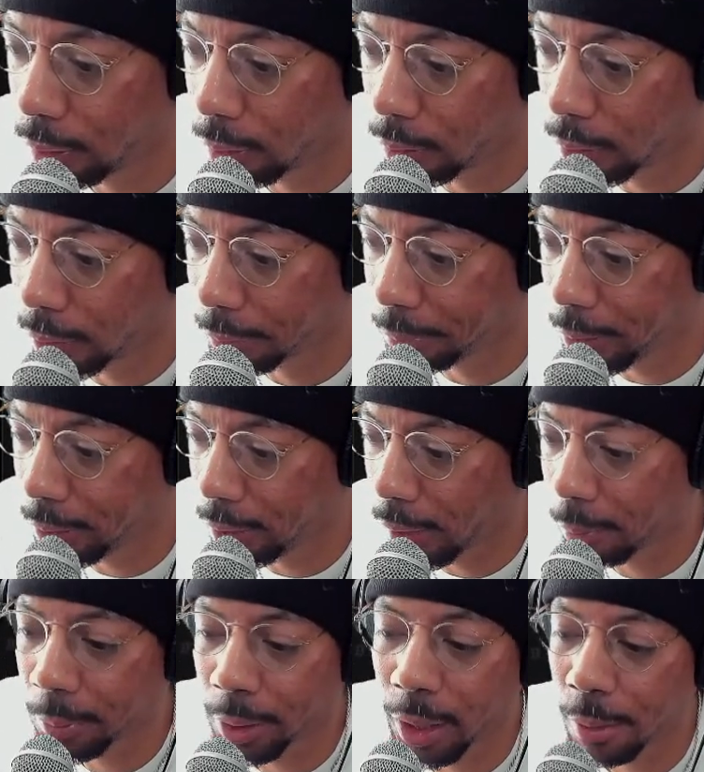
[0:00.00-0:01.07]
like me, I
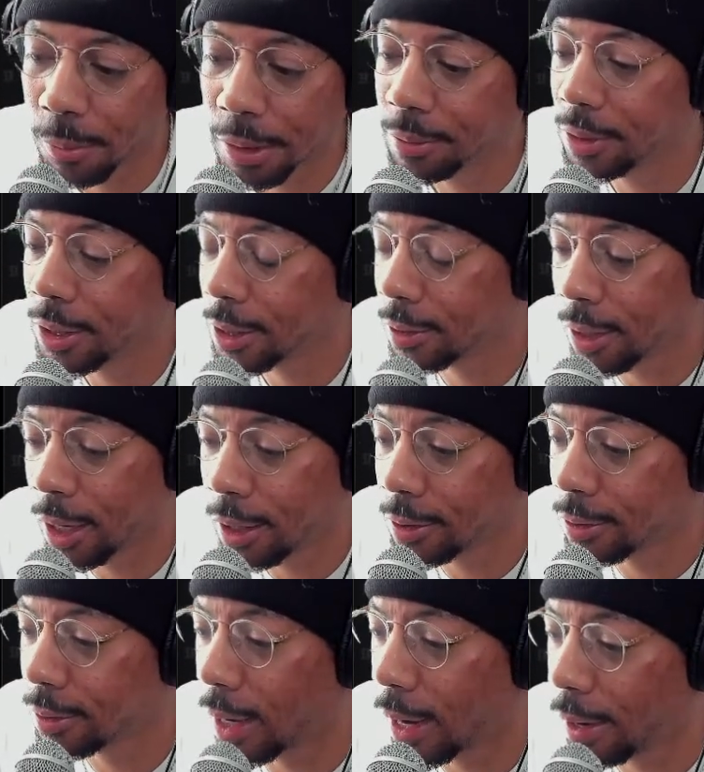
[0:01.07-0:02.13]
mean, I'm up
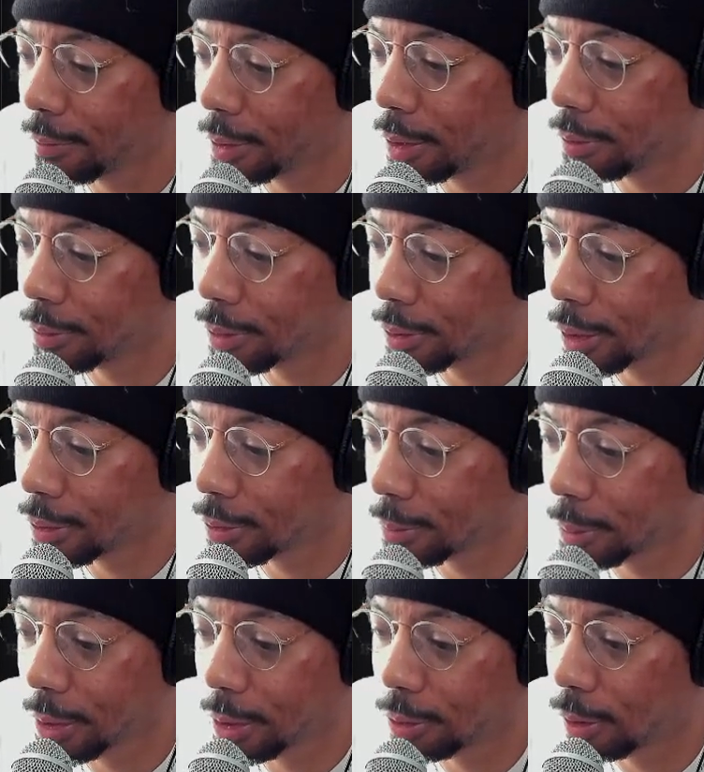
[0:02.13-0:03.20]
$6. I haven't even touched. I'm gonna
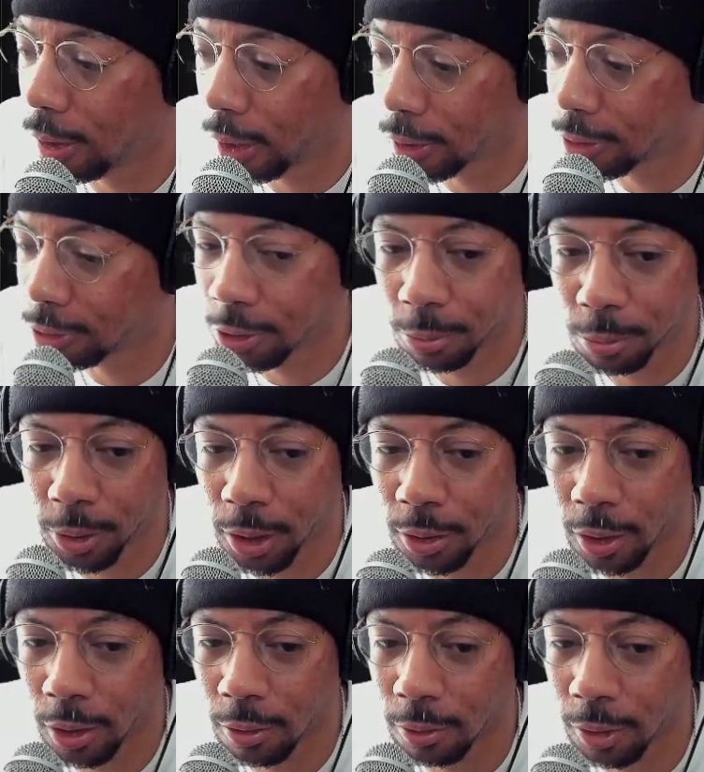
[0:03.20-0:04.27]
hit a rocket ship right
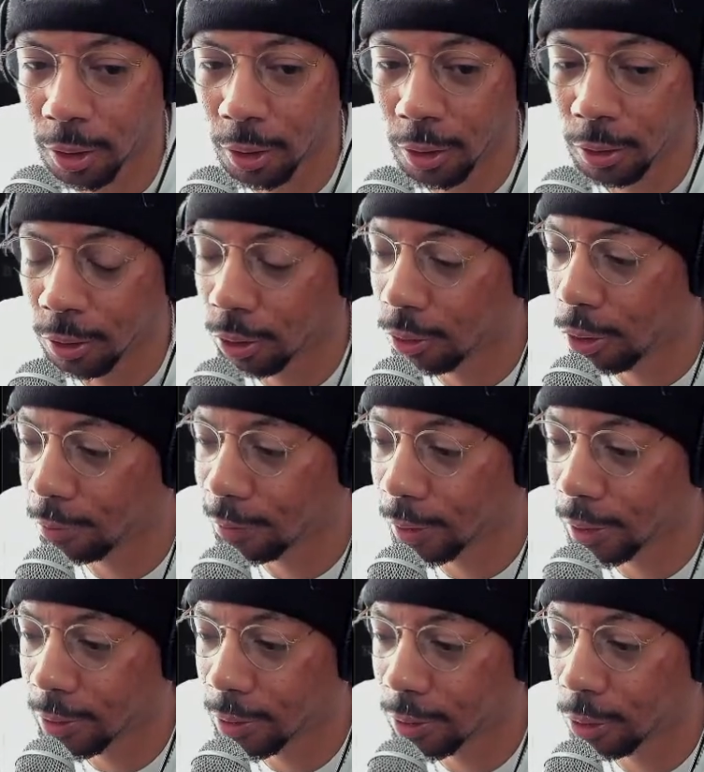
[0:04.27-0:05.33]
now. You know, don't
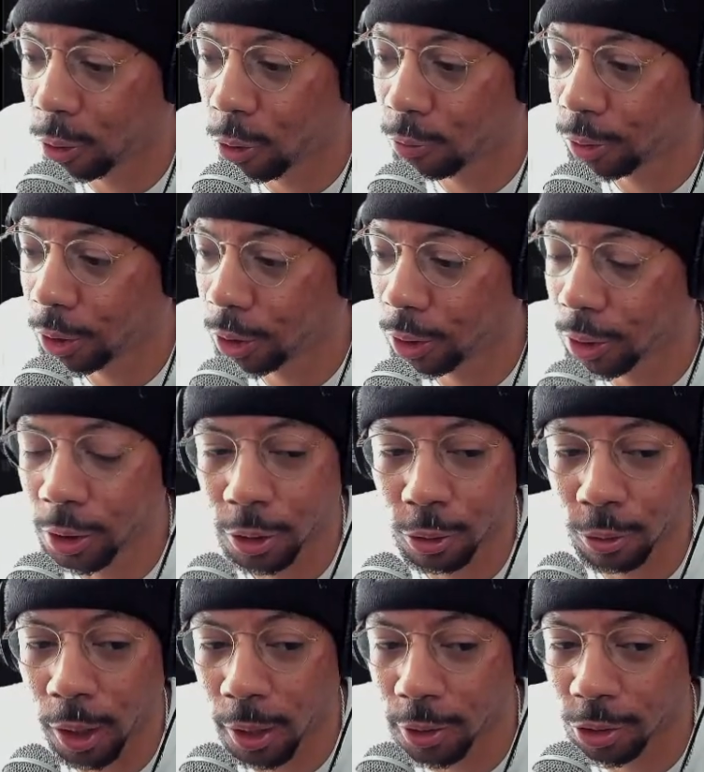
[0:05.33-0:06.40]
forget to go over here and hit the
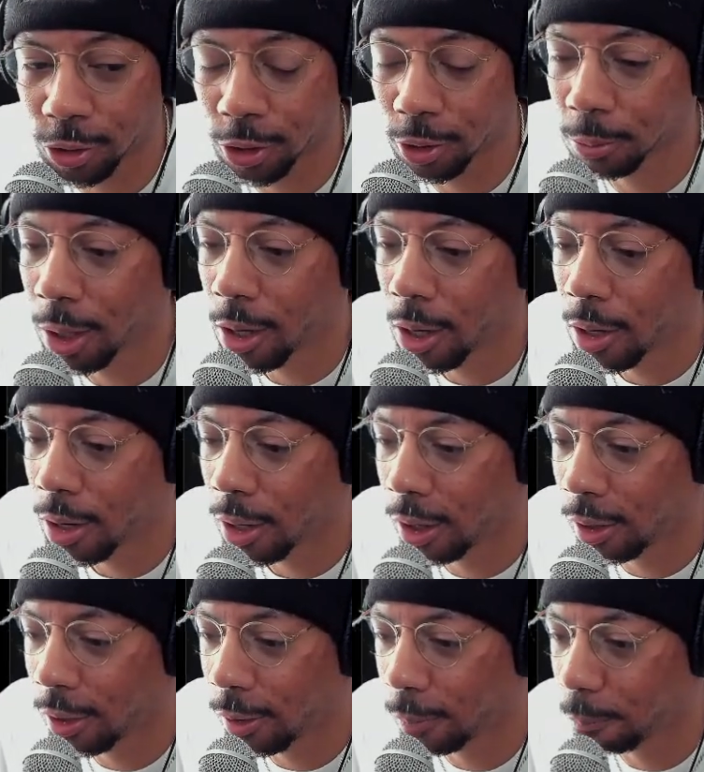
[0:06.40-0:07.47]
rocket ship.
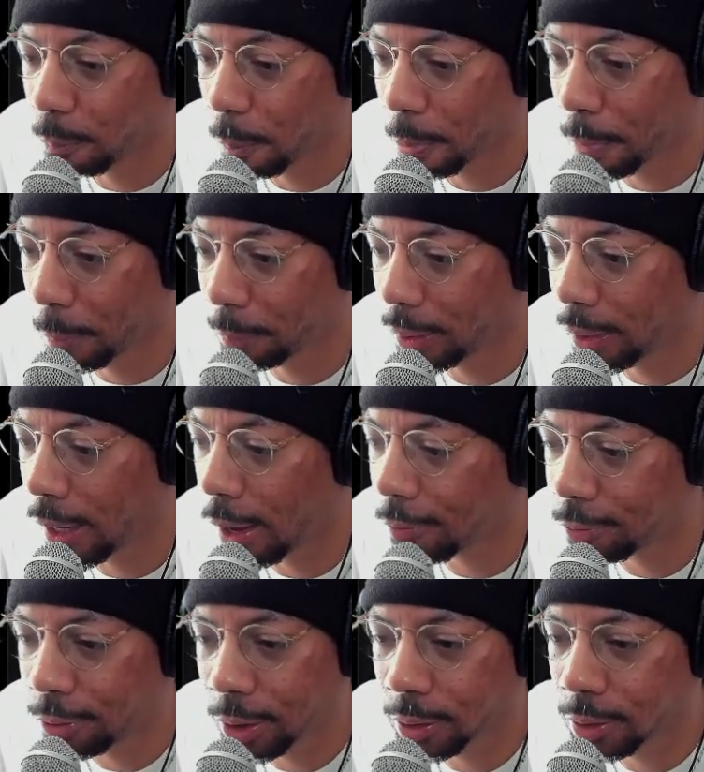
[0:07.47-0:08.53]
But yeah, I'm
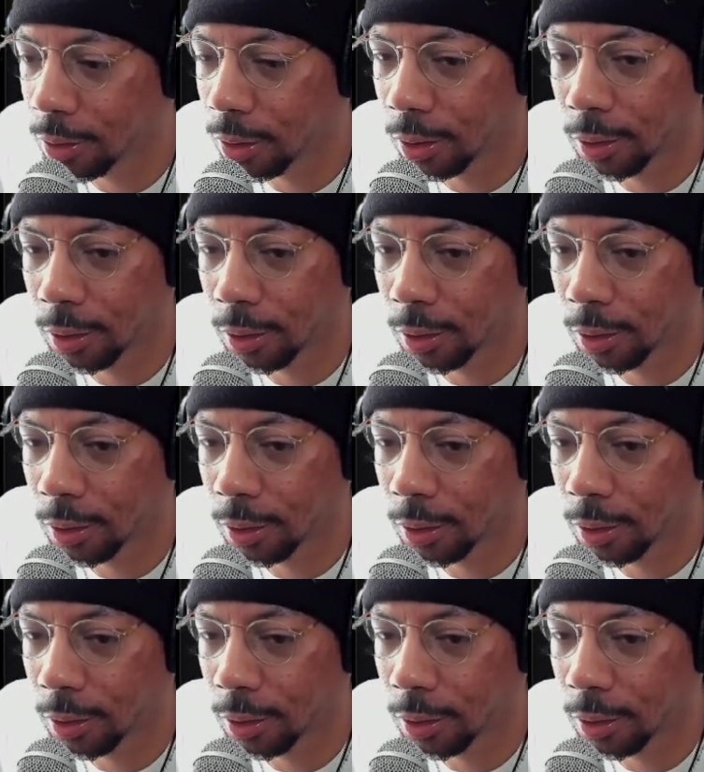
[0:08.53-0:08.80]
feeling